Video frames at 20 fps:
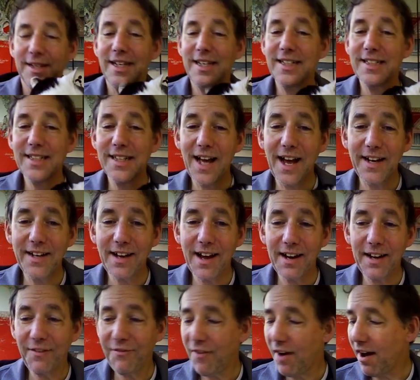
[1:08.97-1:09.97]
is
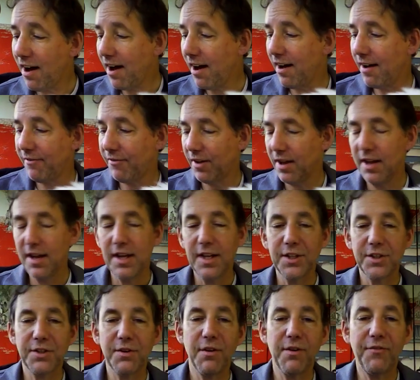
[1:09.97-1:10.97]
$9.95.
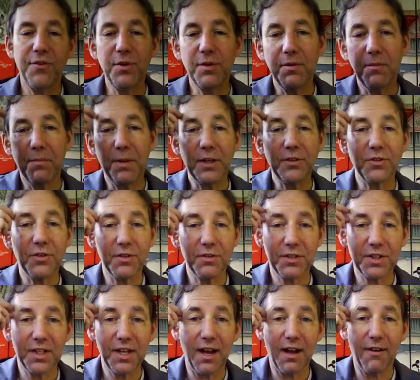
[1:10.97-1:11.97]
So if you can picture
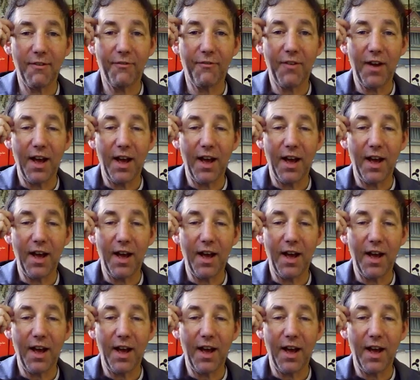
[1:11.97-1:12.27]
yourself